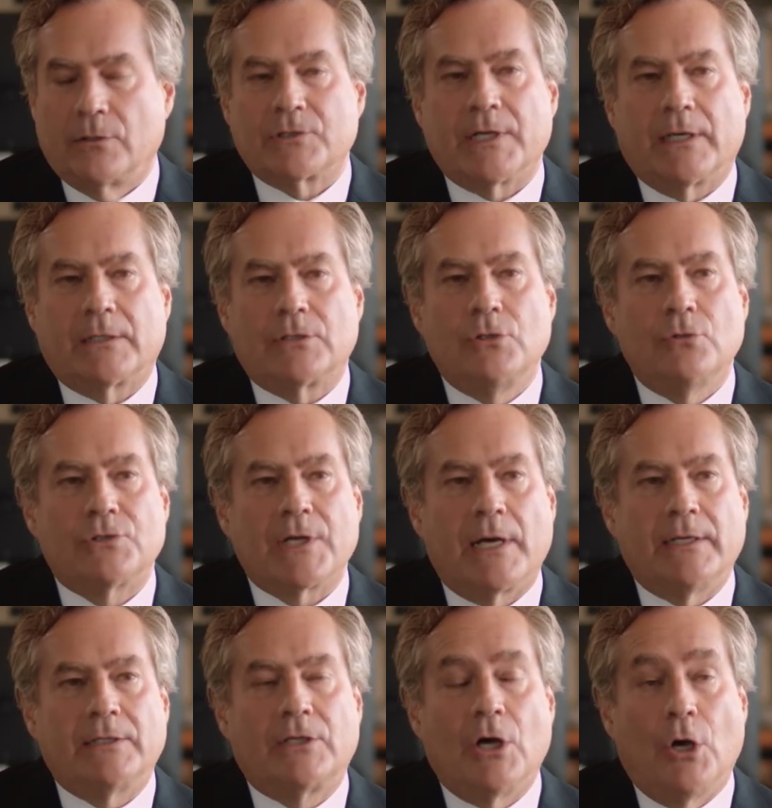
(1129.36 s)
looks like a
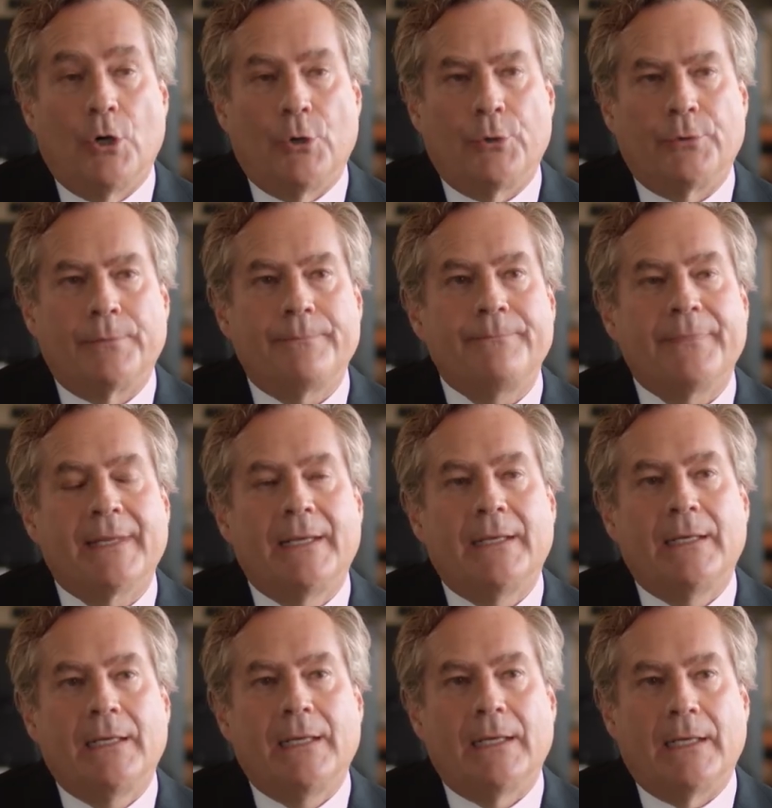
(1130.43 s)
two-sided cone,
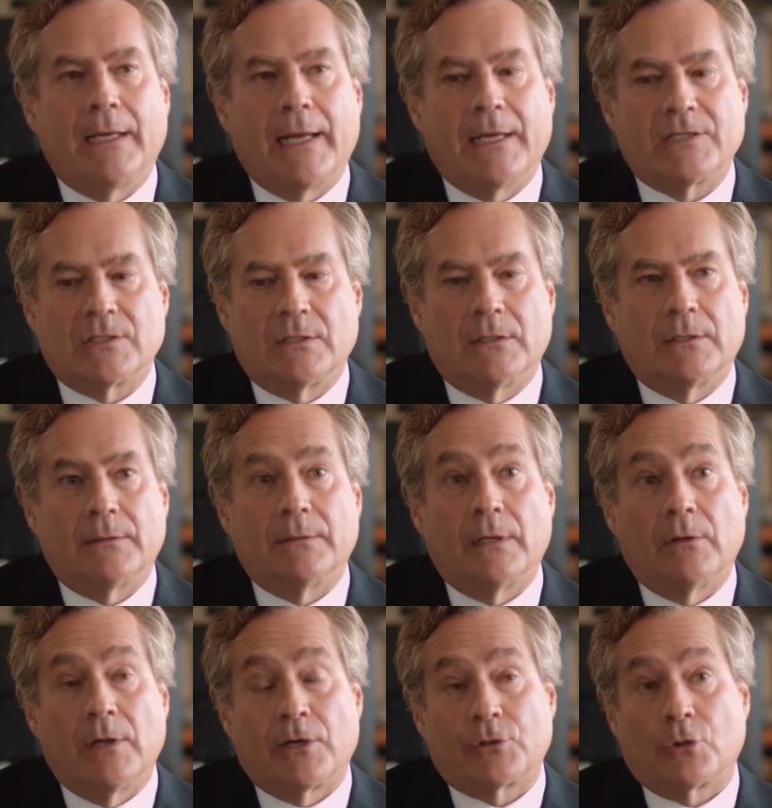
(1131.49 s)
and it has an
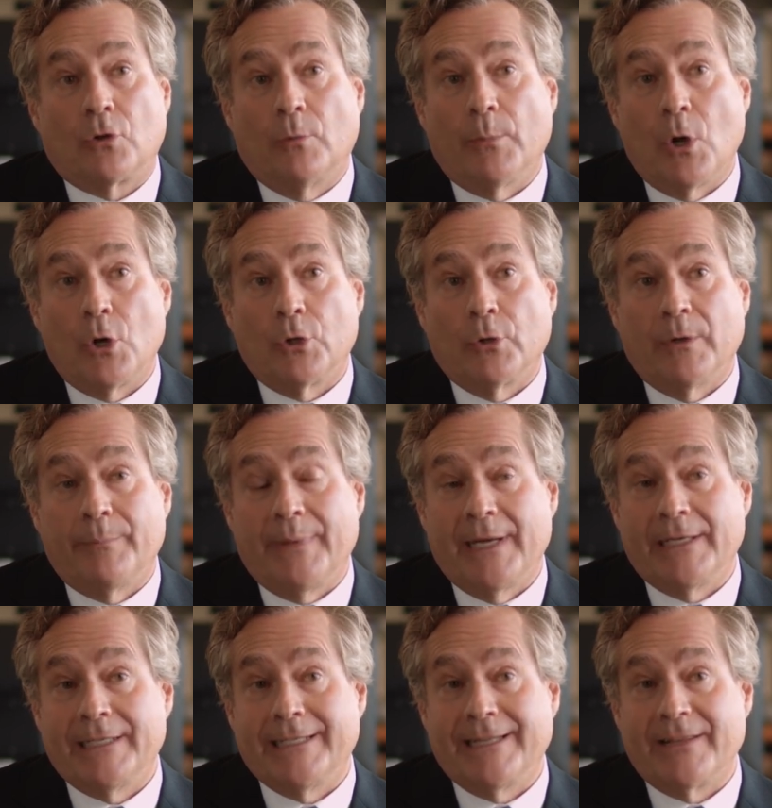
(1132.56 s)
electrical motor
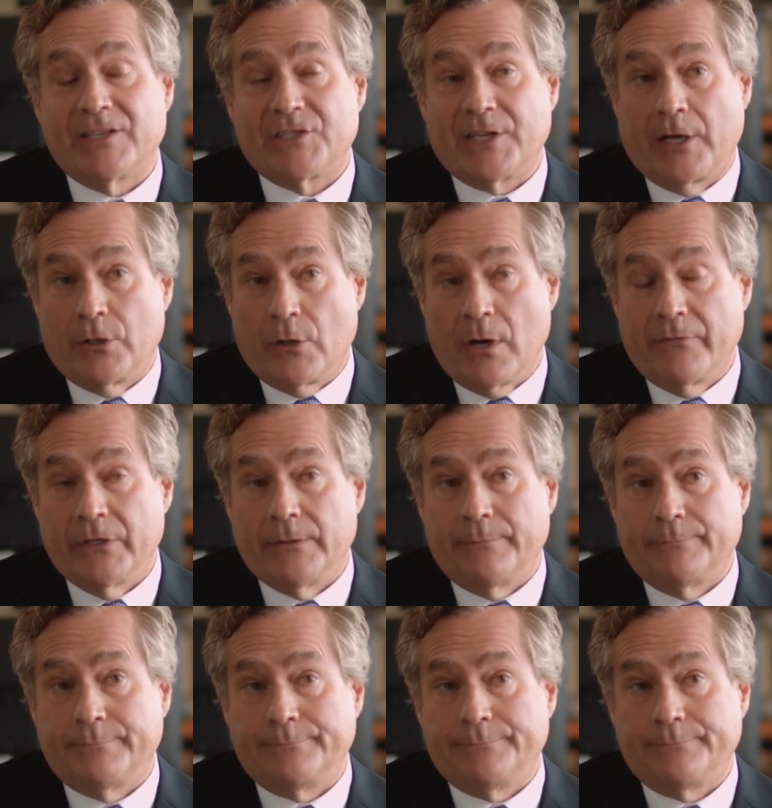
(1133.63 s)
embedded in the center of it.